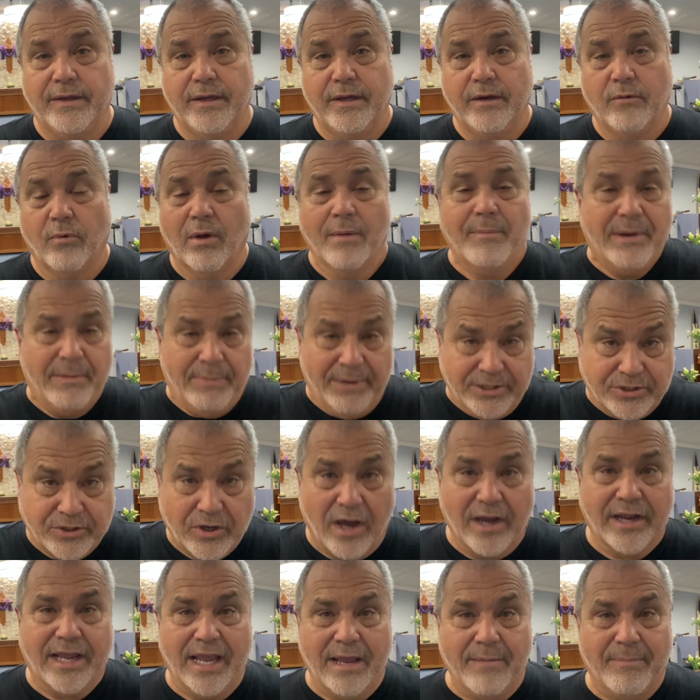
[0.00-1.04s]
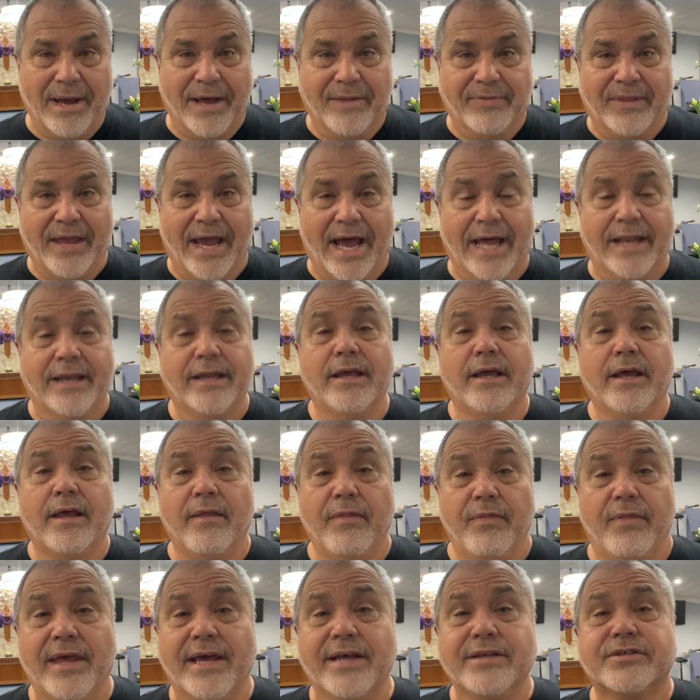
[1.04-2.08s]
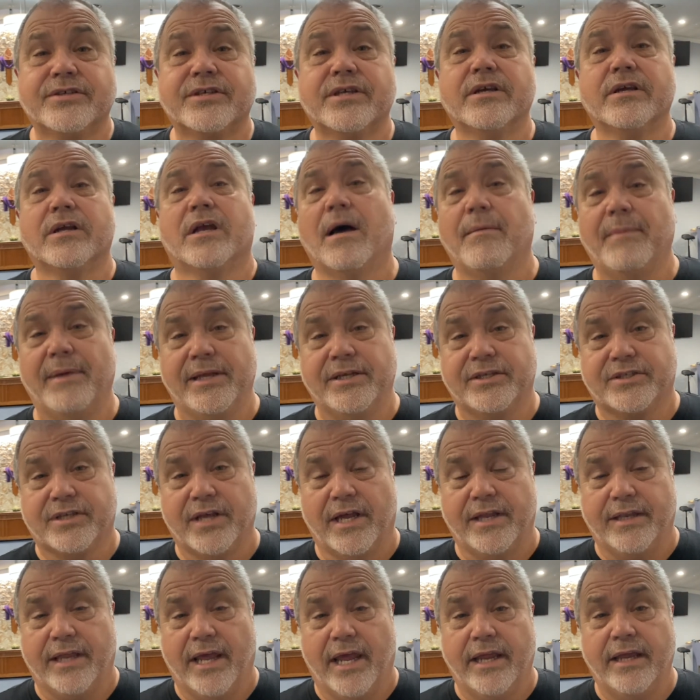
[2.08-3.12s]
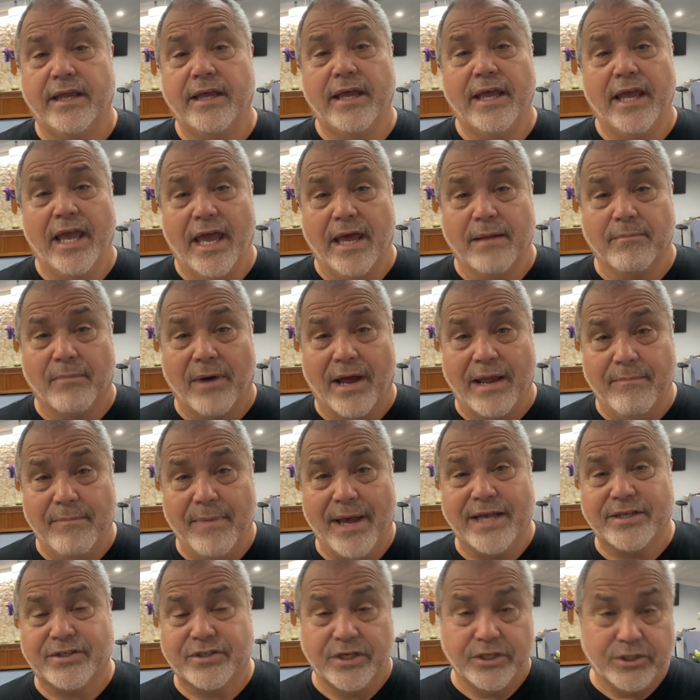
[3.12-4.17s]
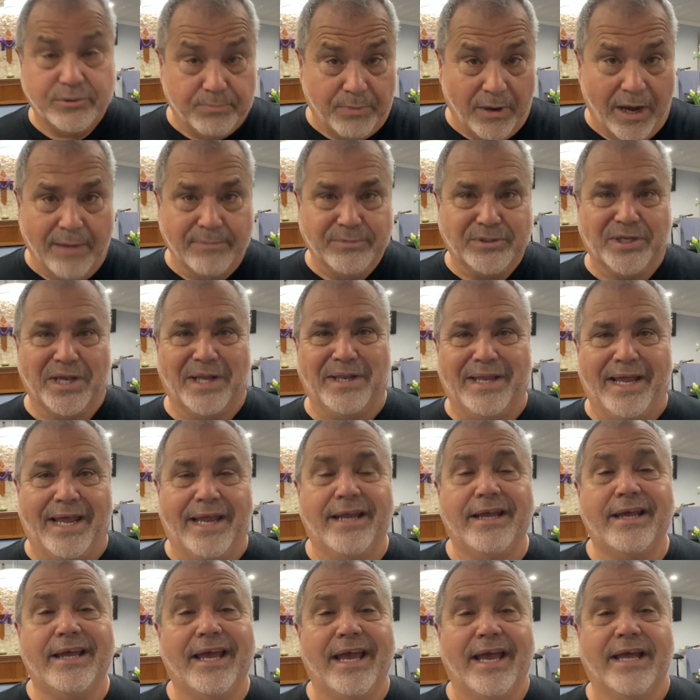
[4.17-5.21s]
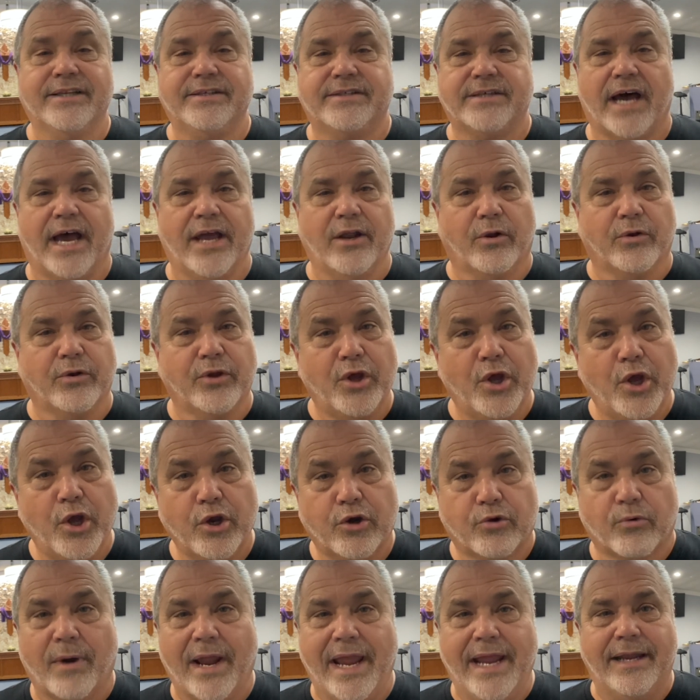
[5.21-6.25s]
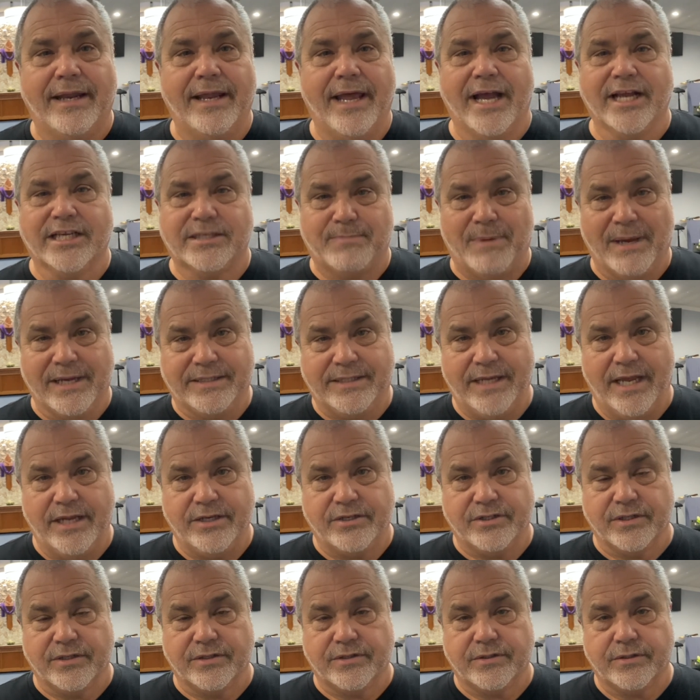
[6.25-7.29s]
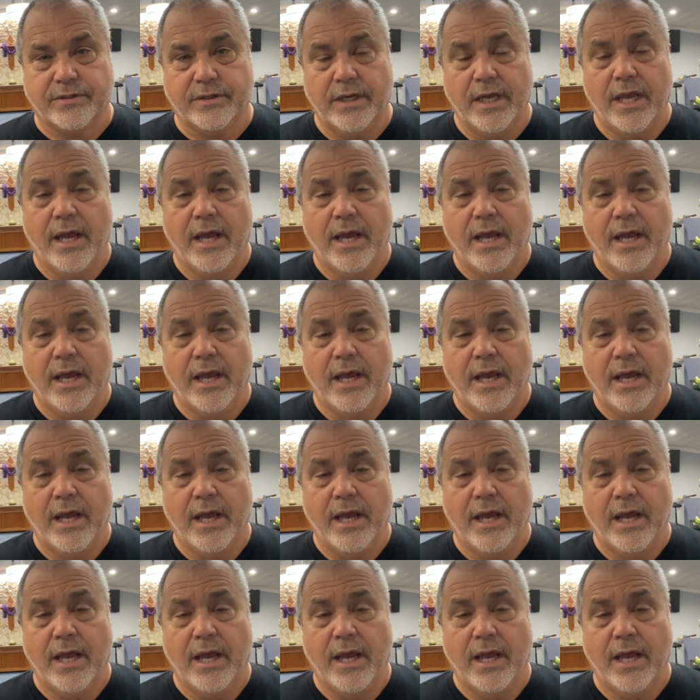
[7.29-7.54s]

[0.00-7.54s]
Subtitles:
Well, I'm going to be talking about that this coming Sunday in my message, Palm Sunday, entitled Great Expectations.